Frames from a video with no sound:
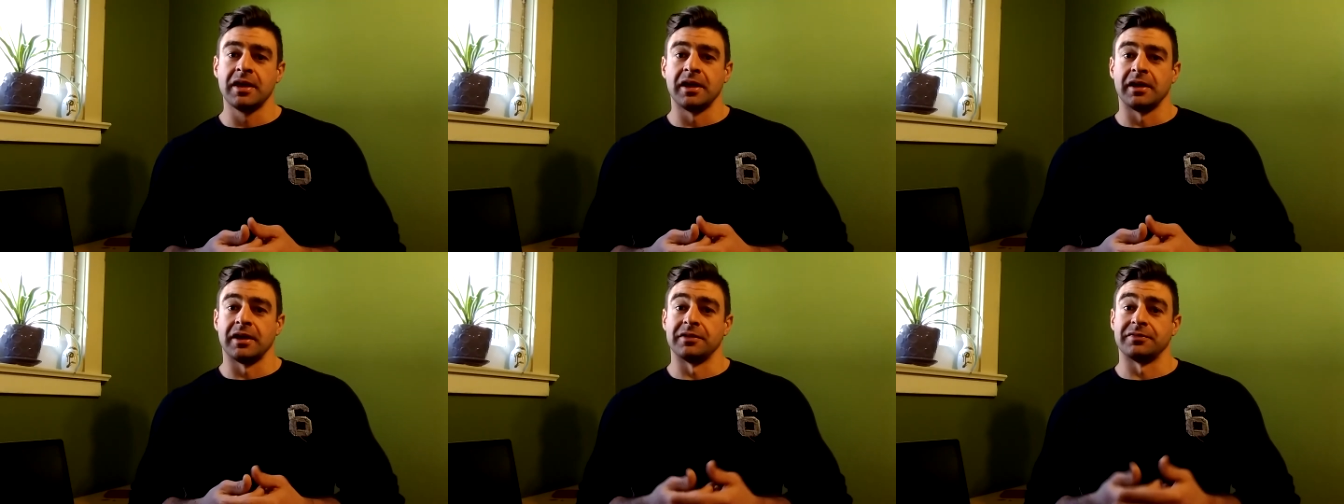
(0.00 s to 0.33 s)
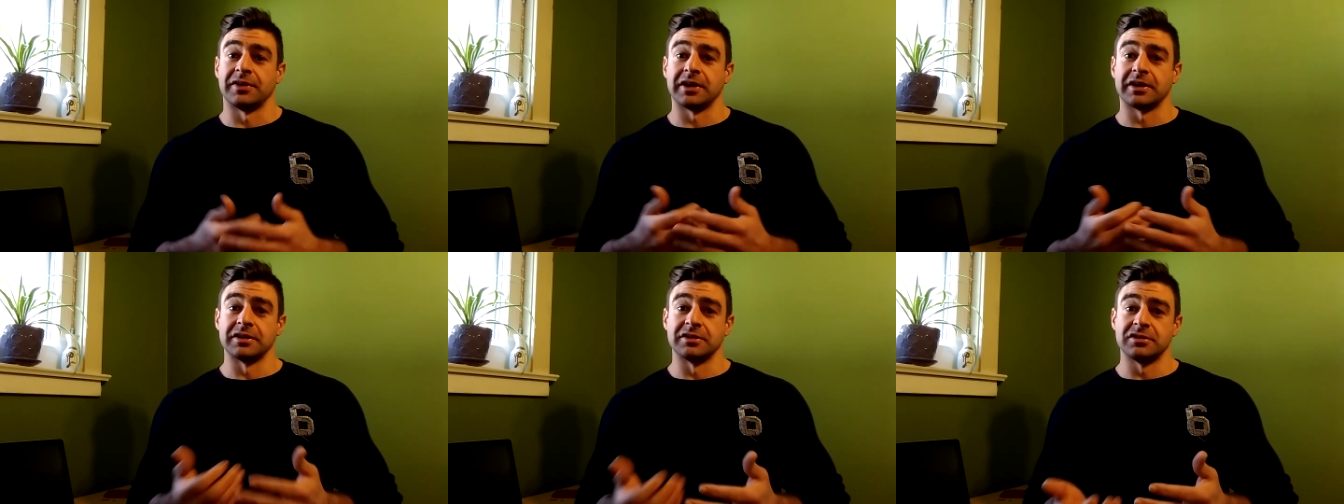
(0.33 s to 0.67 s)
if I
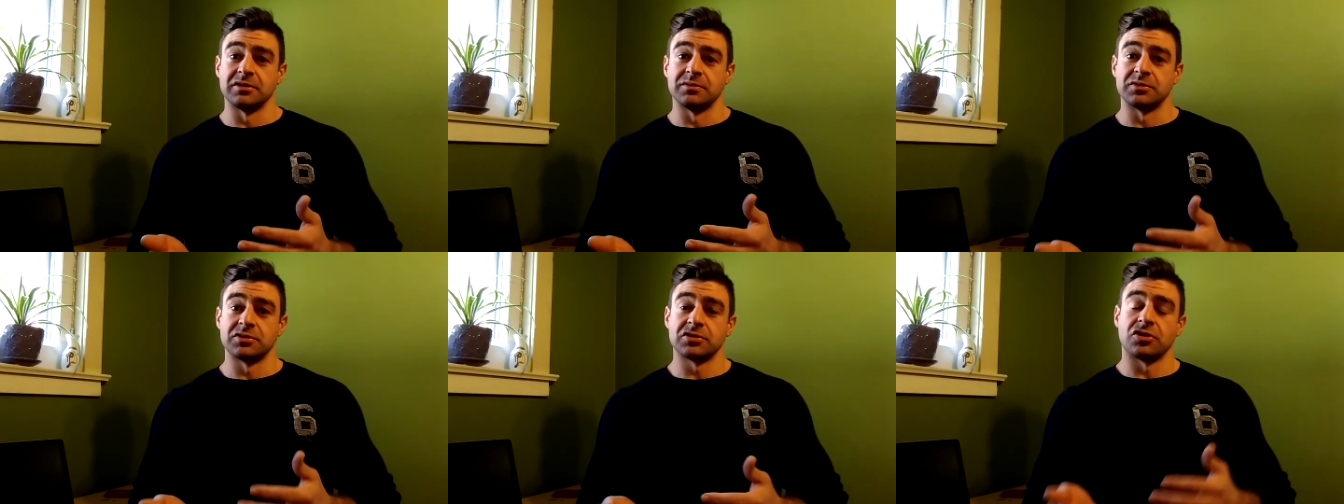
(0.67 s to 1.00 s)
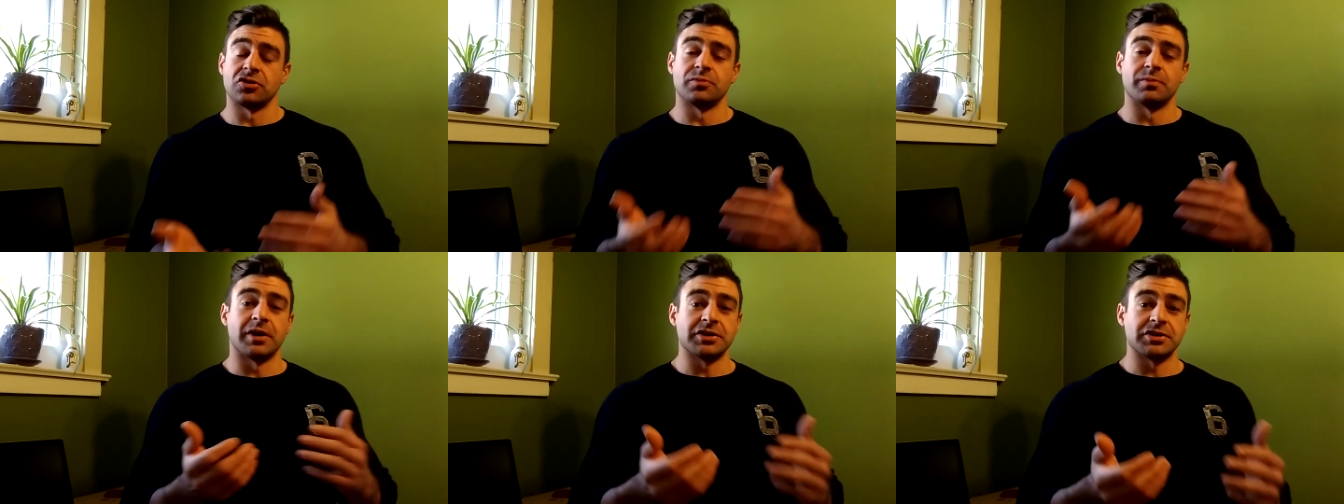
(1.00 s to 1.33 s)
consume
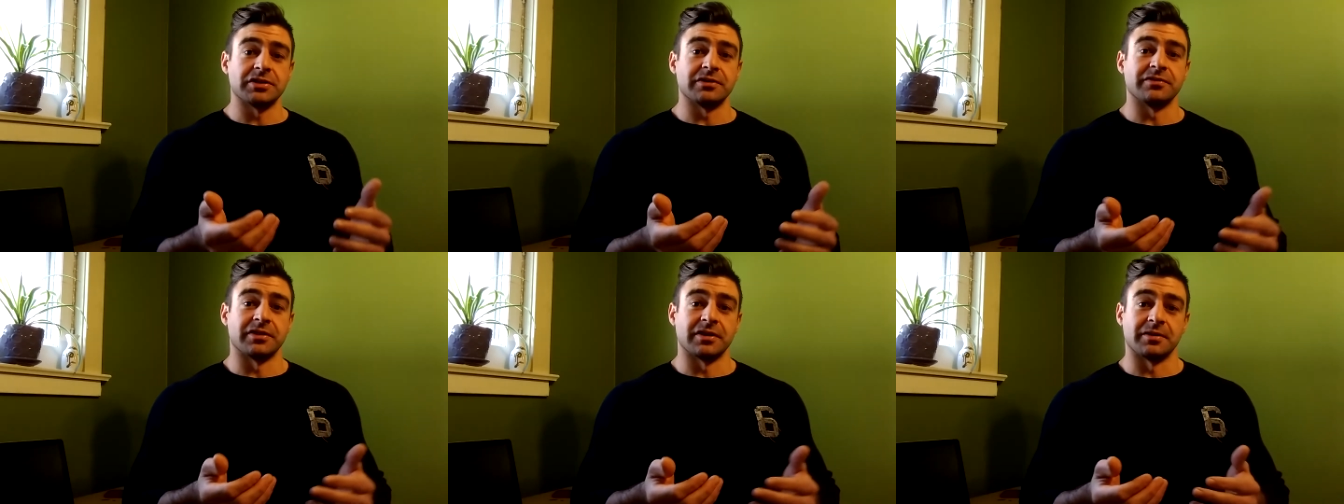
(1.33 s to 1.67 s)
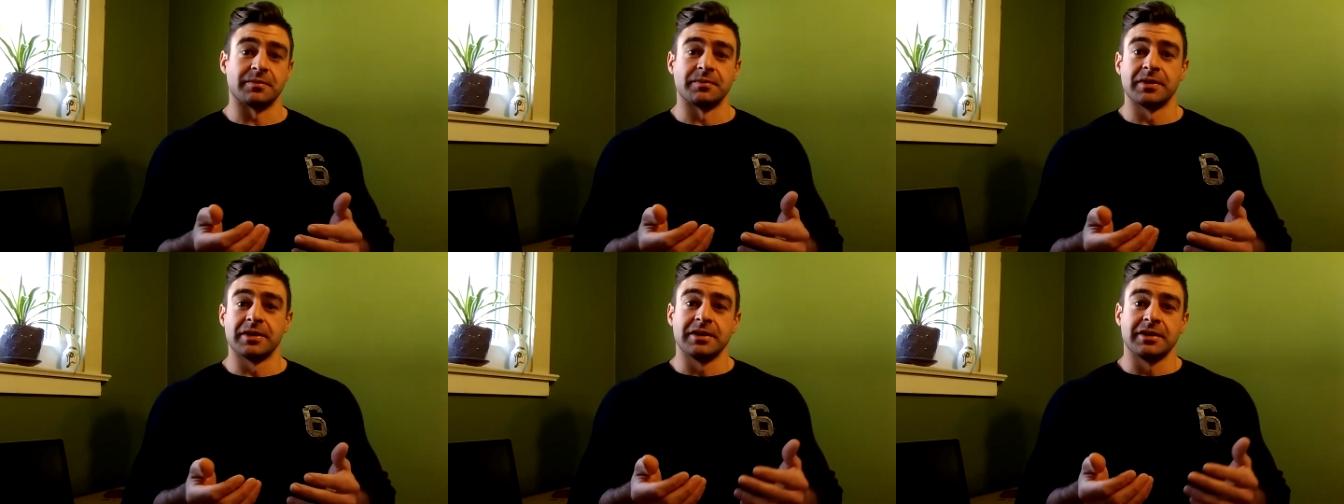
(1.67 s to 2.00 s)
so much of them,
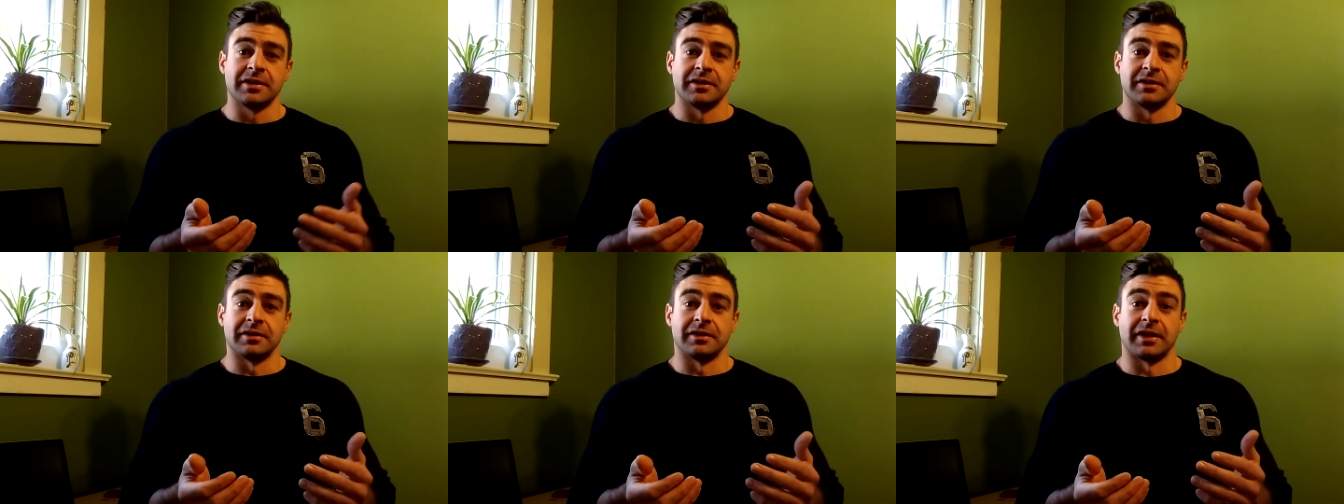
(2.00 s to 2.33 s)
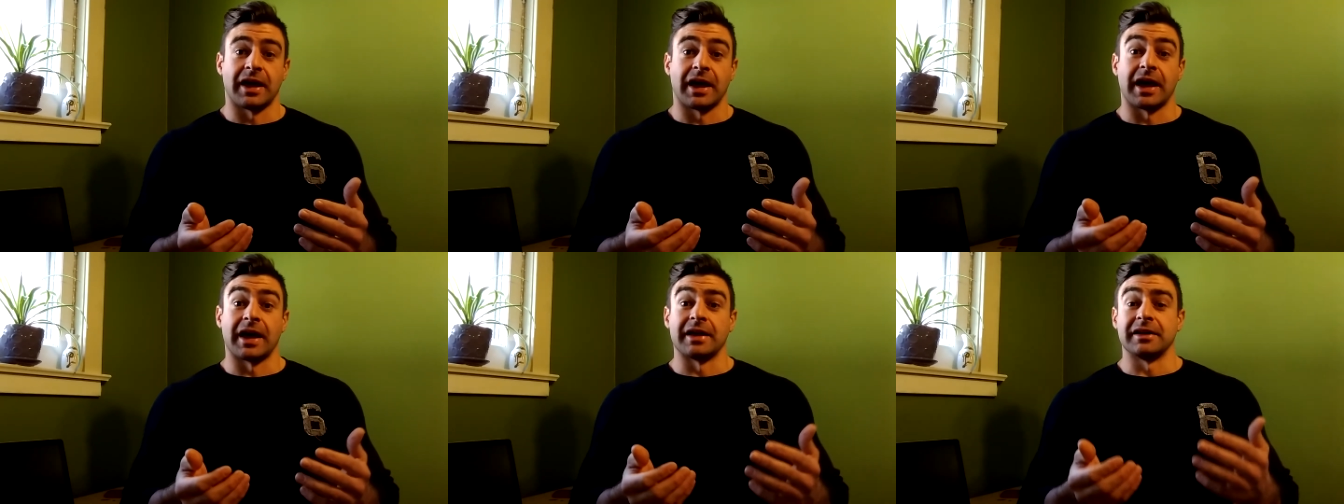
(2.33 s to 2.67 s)

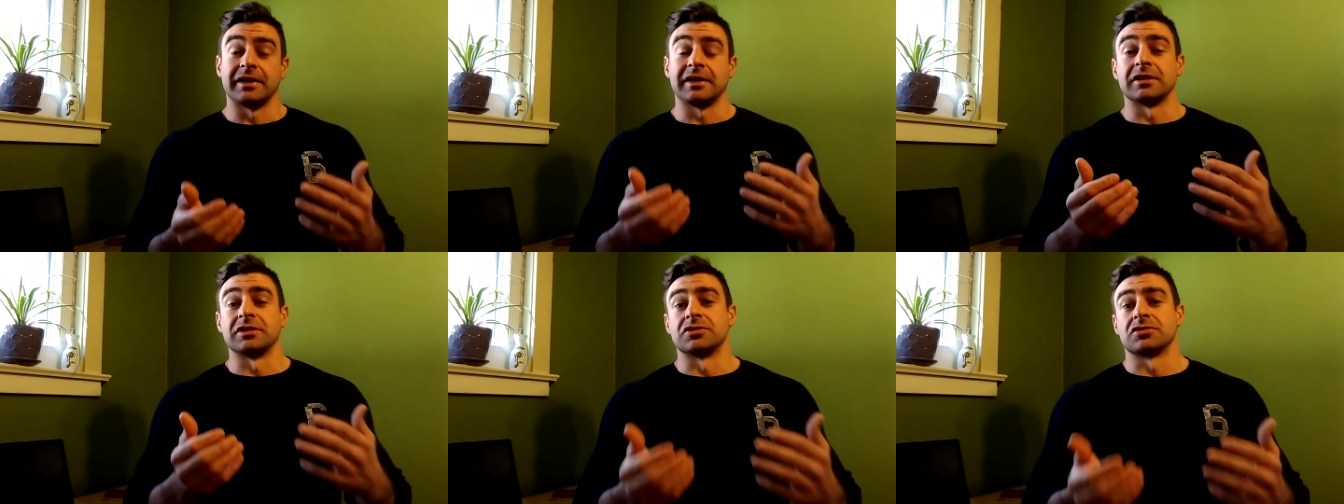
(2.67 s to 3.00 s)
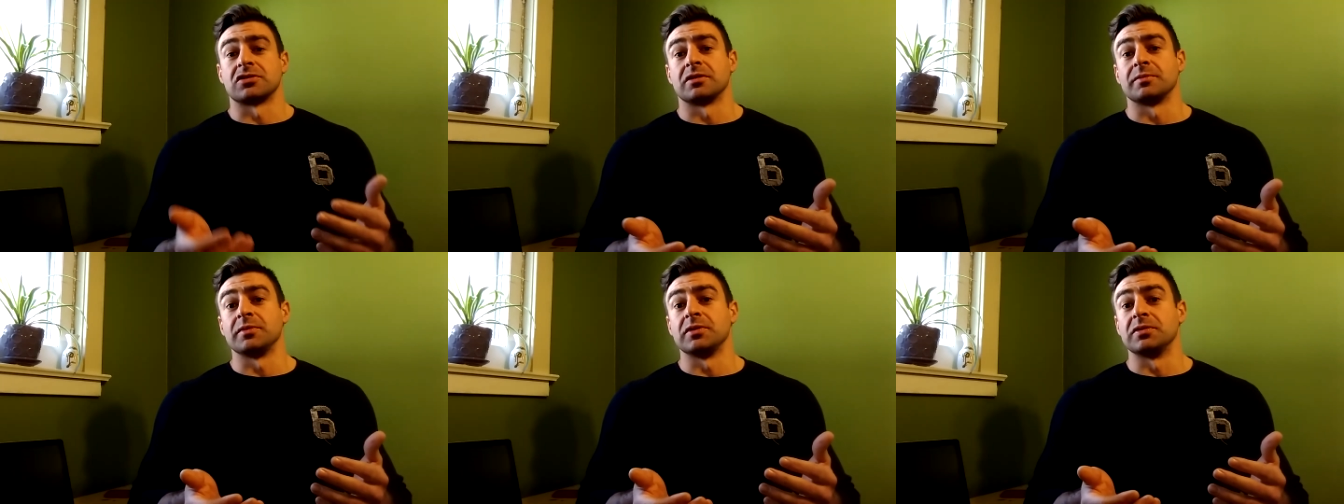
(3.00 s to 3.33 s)
that it
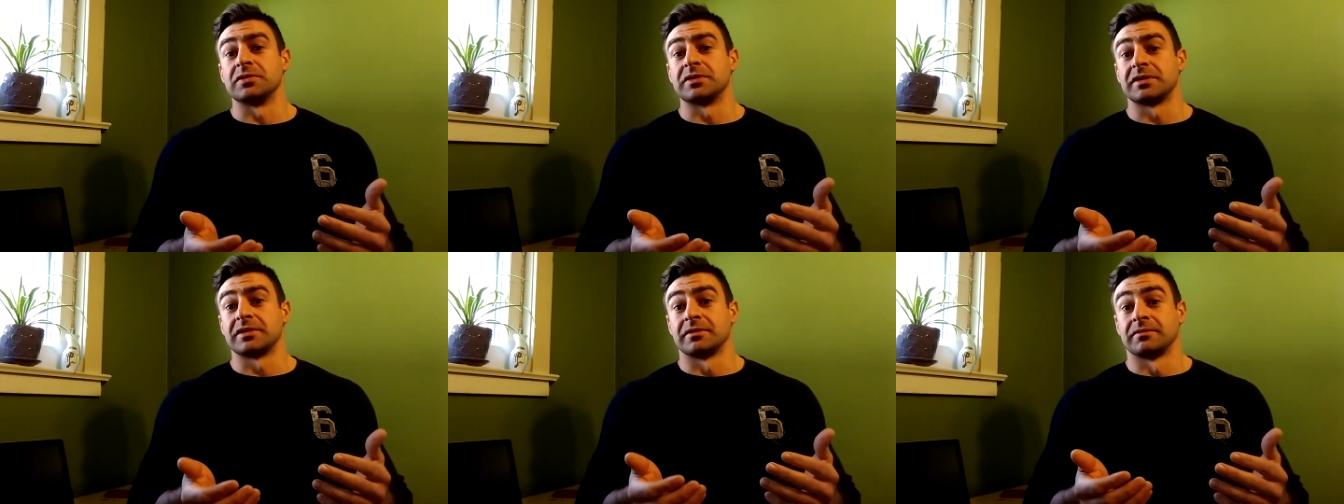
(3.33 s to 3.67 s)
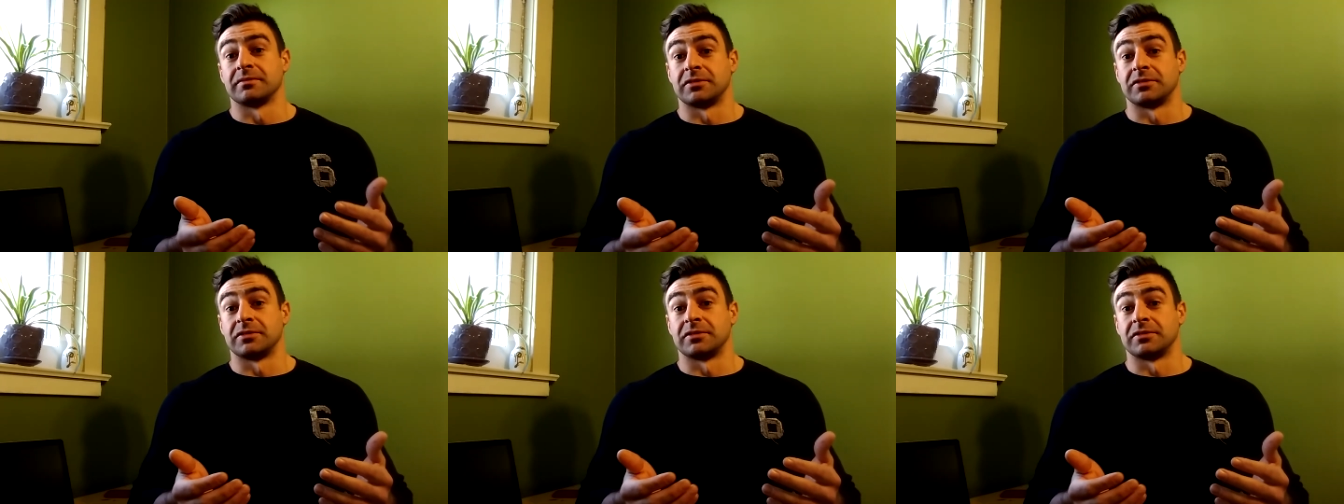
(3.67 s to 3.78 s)
contributes